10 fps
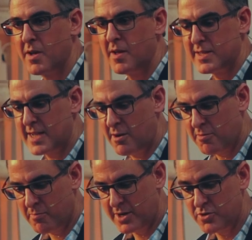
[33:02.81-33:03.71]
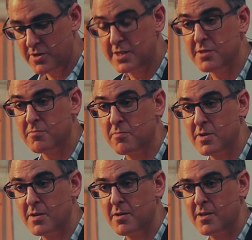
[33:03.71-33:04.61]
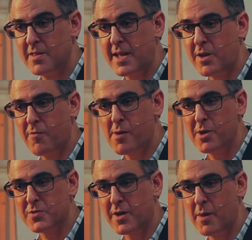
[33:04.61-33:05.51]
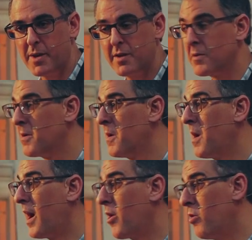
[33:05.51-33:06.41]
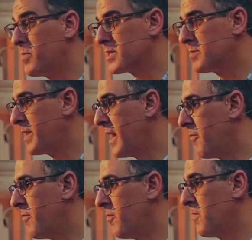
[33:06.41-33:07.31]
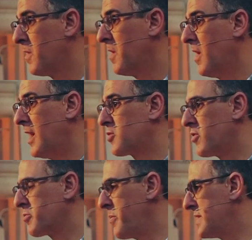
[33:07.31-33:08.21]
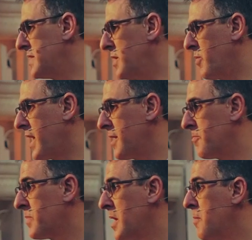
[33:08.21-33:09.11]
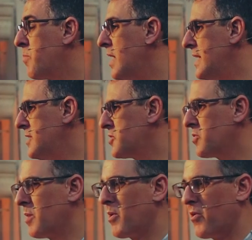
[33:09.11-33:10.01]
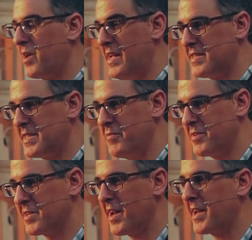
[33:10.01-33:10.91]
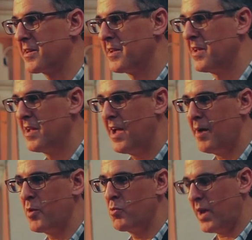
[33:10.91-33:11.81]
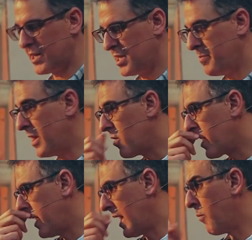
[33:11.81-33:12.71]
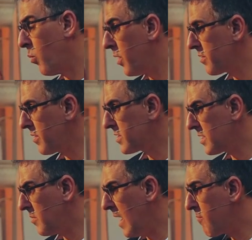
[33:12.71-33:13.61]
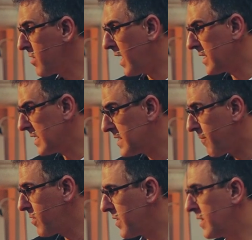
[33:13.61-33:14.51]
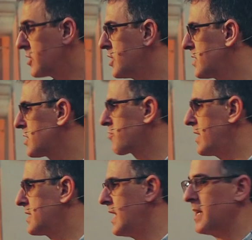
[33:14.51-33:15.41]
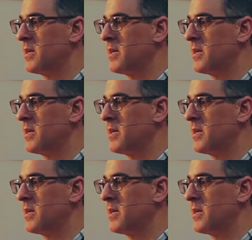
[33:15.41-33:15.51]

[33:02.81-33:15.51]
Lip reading: it's now my duty to thank you very much for coming. I hope this has been helpful. I trust we may see you again. Please do come along and hear Stephen tonight, who will actually be looking at every night, a different thing that Jesus Christ said,